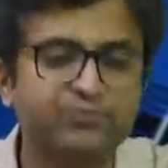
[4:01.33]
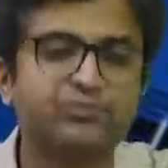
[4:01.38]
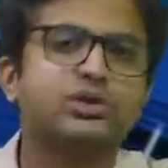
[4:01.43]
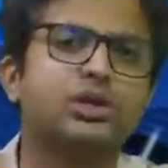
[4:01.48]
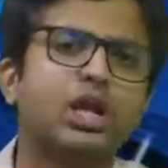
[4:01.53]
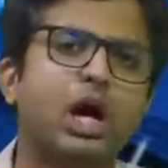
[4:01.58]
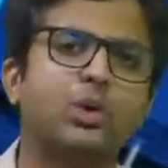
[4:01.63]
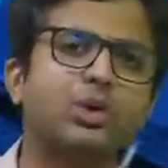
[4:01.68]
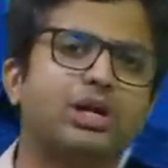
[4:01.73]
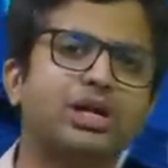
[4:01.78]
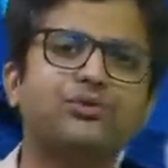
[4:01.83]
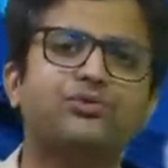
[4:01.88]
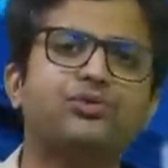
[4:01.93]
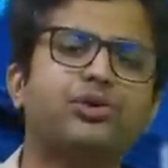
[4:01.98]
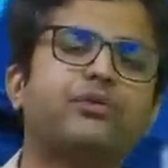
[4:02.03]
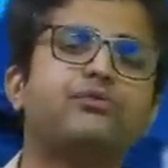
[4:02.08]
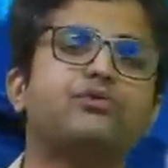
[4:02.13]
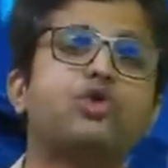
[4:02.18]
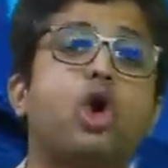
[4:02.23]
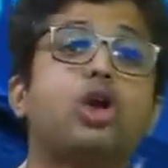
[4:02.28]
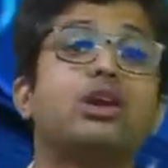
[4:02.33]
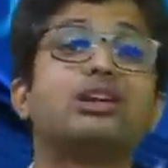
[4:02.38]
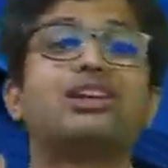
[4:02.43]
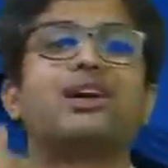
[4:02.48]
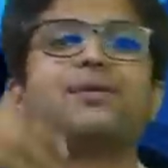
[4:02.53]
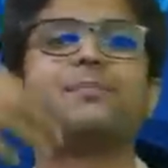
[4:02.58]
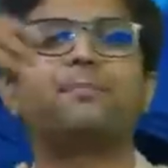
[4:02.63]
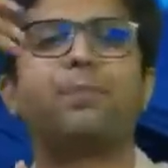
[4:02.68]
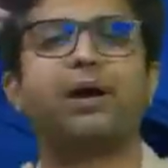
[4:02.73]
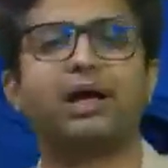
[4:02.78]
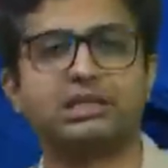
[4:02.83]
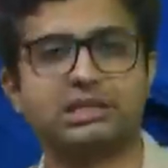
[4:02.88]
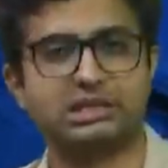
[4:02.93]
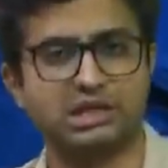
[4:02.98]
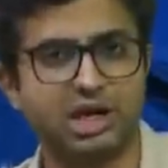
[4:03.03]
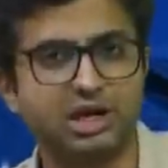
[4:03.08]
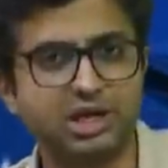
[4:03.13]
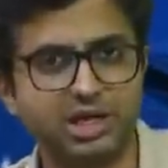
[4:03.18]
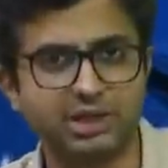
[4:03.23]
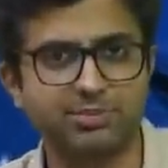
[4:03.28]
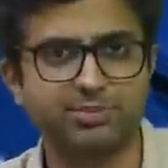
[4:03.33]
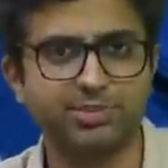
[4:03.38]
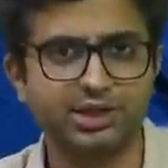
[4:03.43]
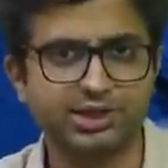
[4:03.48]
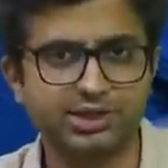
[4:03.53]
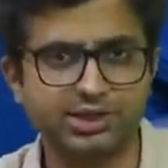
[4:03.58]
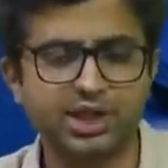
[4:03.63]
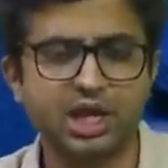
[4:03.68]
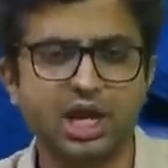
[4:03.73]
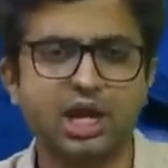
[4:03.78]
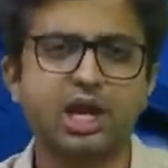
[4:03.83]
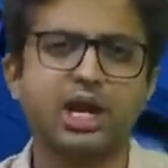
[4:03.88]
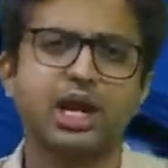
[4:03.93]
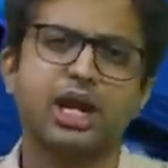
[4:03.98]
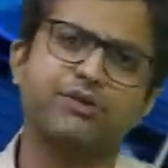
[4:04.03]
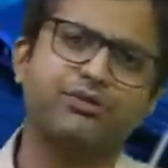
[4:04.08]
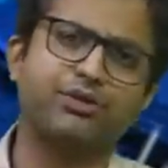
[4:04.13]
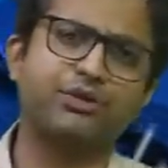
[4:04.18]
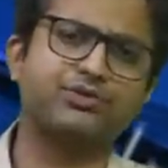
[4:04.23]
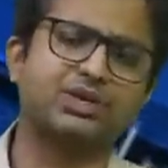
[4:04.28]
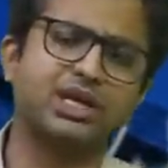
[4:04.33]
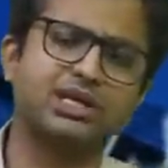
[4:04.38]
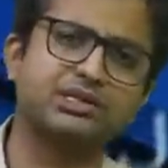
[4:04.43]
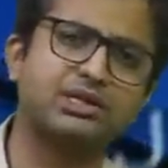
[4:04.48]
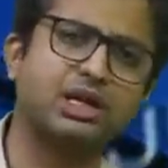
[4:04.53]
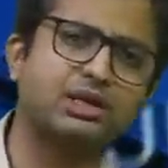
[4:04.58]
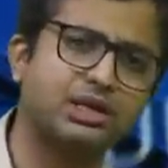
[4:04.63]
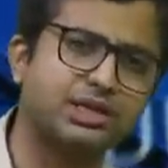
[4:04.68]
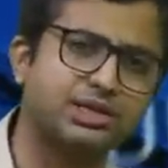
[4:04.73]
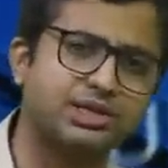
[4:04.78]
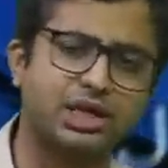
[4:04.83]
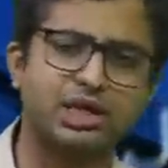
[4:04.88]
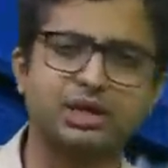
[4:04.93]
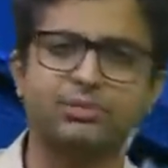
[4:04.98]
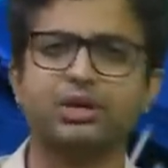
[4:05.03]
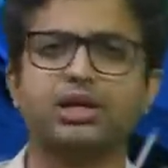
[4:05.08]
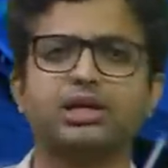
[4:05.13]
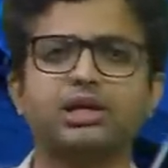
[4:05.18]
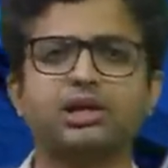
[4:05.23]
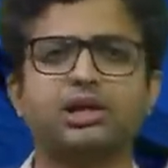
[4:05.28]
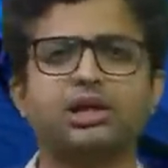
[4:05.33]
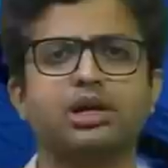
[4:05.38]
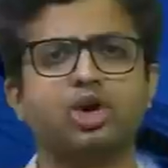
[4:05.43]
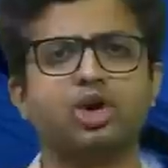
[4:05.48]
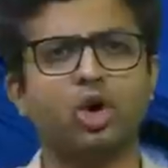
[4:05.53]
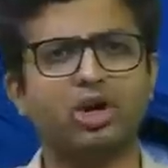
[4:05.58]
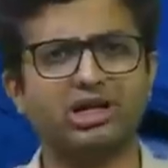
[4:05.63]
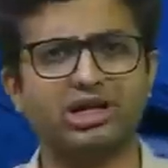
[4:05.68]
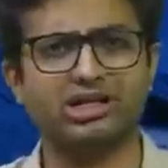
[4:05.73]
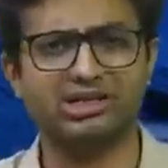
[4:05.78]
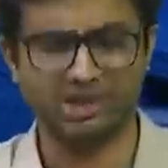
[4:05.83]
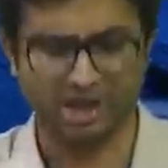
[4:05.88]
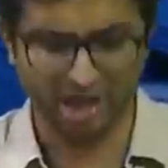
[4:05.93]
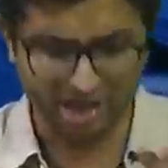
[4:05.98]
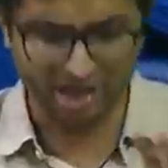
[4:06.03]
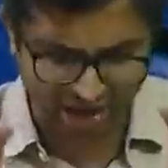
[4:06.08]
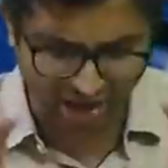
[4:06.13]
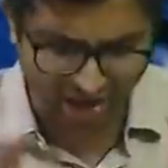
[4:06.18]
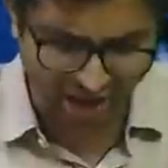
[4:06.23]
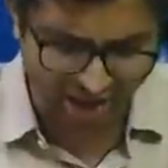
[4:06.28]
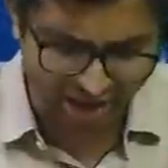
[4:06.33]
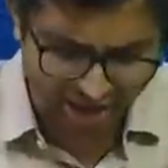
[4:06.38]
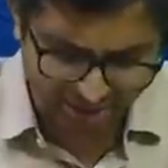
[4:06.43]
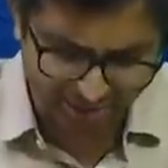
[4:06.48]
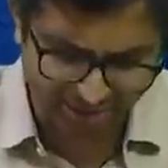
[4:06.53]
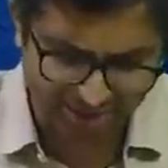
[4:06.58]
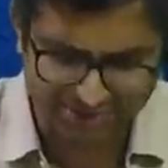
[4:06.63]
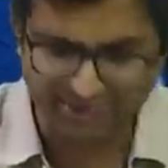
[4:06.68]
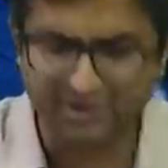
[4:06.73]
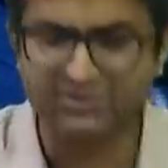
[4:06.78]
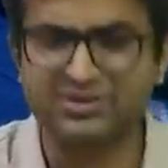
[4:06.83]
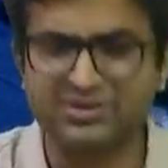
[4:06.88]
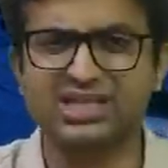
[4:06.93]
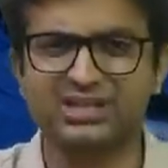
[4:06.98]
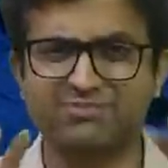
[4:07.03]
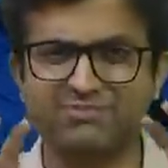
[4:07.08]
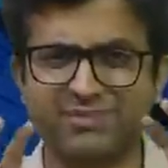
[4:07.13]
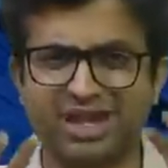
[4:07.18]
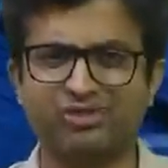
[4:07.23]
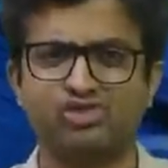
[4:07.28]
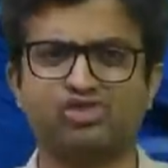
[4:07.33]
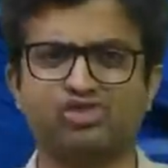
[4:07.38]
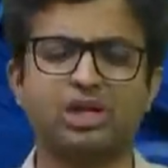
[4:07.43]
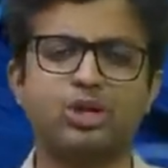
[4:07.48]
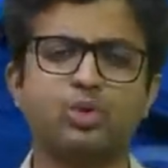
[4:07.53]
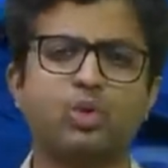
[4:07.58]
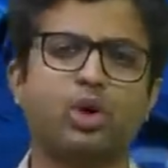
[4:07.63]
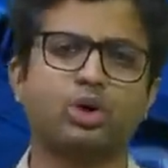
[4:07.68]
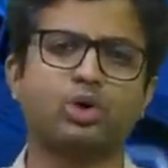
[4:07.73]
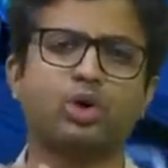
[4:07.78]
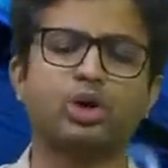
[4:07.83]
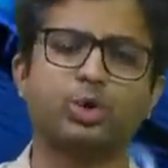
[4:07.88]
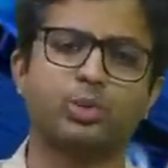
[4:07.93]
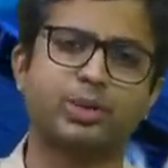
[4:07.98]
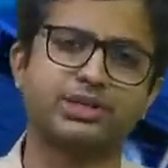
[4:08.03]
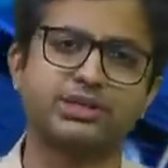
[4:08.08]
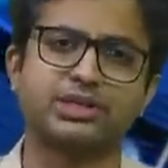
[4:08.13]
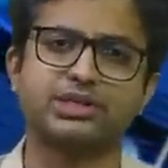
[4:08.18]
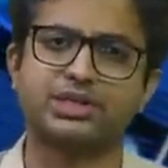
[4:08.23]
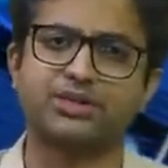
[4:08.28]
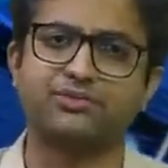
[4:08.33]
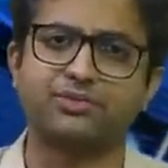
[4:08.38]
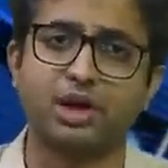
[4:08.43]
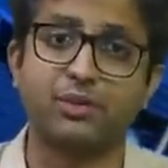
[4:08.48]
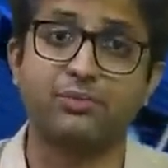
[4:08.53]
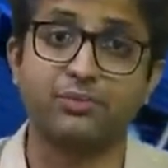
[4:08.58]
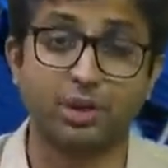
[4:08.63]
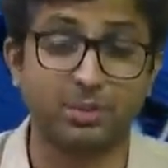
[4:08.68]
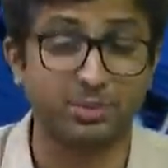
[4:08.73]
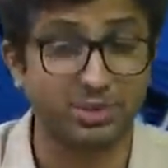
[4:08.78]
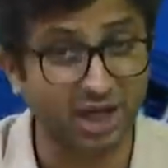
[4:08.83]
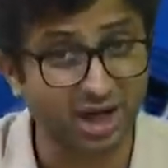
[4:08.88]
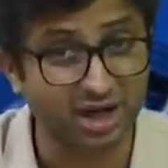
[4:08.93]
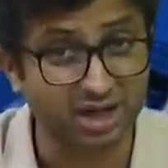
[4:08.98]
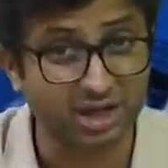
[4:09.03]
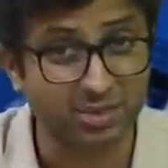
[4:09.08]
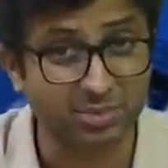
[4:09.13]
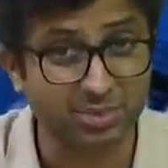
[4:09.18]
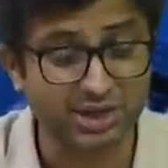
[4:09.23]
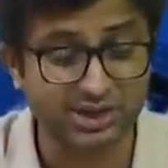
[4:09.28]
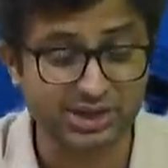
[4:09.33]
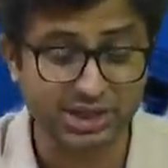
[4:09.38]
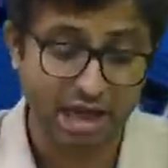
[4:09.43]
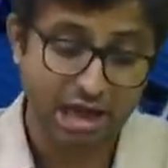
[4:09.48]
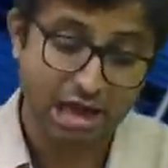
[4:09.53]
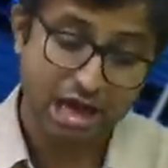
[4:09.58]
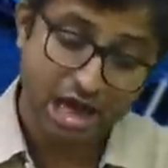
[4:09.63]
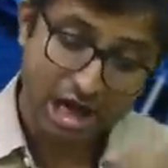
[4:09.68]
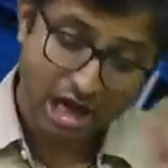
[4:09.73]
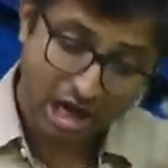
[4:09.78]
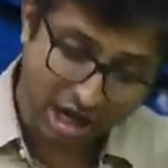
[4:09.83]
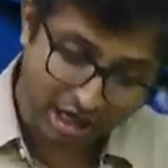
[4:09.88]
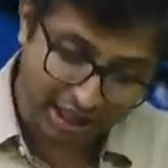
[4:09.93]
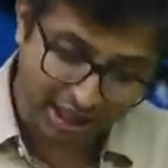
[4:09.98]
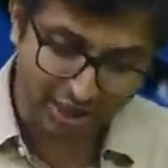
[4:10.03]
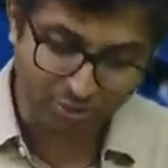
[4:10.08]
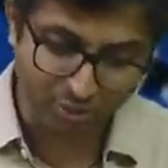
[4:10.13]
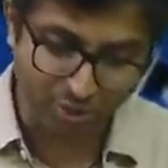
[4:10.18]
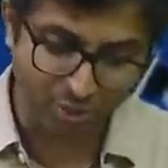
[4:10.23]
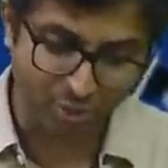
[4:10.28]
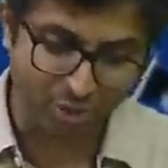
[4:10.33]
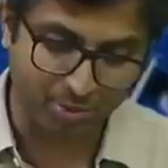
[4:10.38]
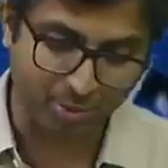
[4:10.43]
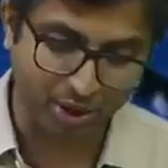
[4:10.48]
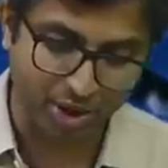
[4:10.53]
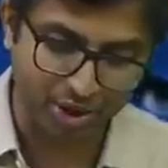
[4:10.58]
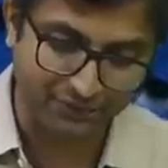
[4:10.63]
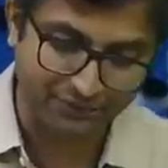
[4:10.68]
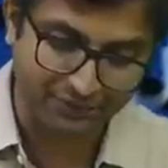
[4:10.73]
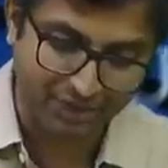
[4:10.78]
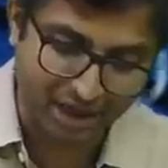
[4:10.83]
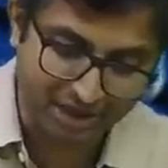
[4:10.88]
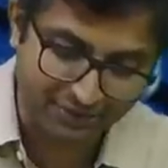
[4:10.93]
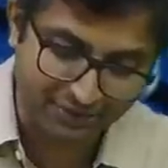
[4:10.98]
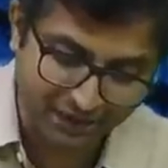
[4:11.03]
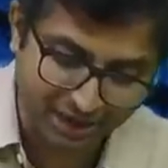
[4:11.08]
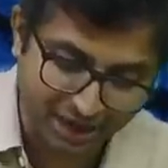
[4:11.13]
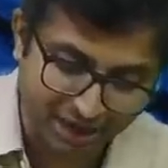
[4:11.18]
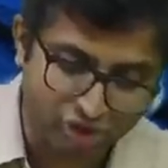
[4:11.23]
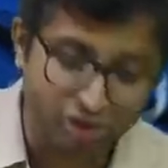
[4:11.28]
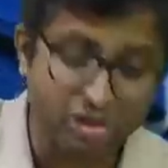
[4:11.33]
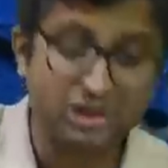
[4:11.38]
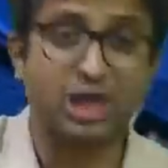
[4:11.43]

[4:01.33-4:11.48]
Now, if you have not done past RTPs, if you have just done the study material and not done RTPs, we have just mentioned what all questions have come from the RTPs. Again, 1 more point of clarification.